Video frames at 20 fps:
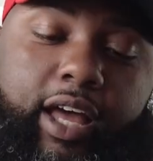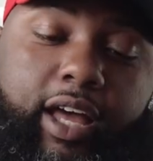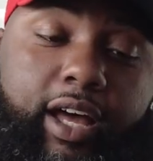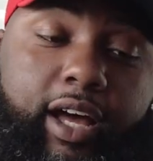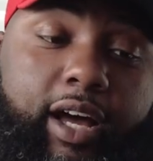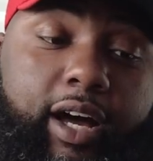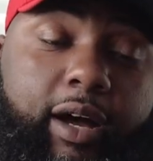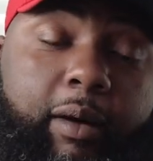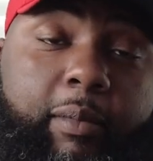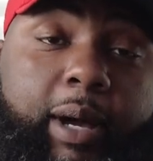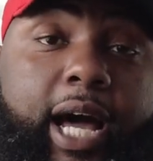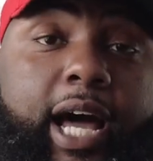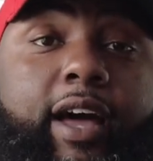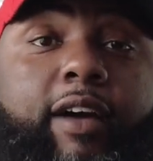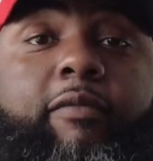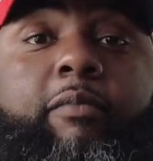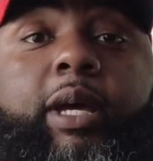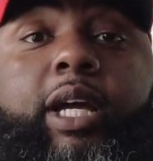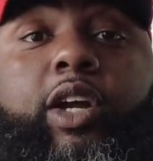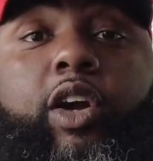I
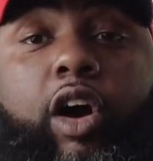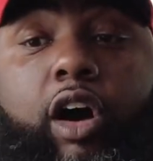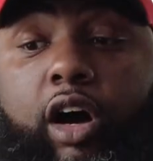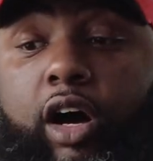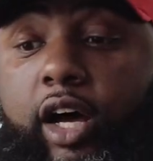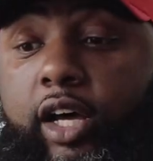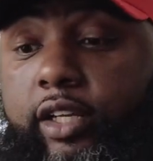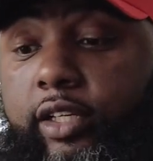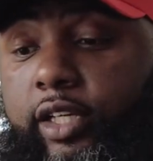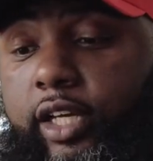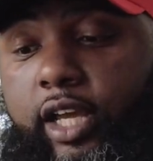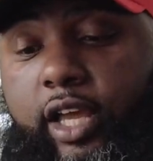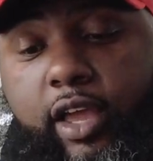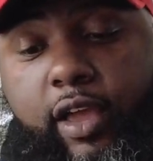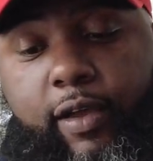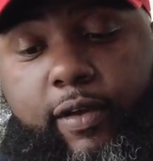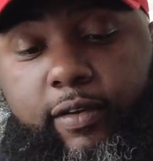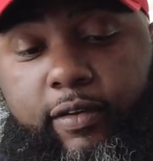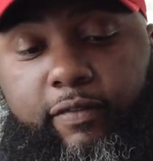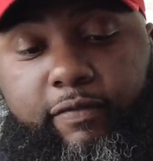have been gone
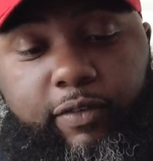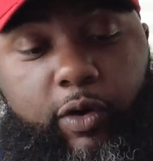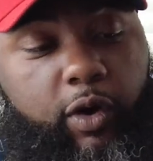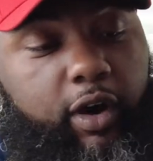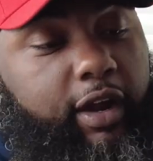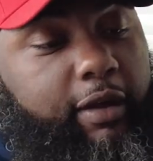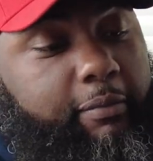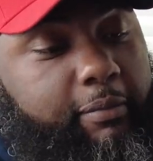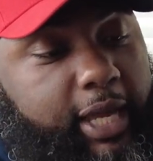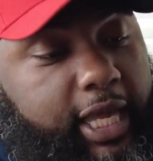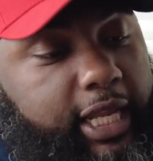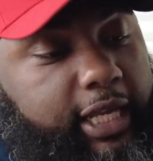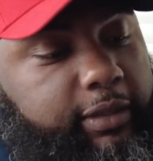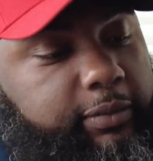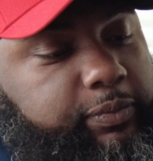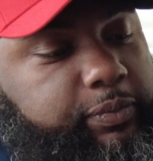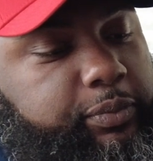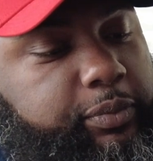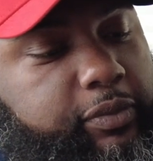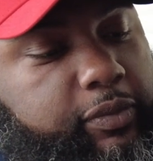for a
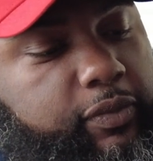minute,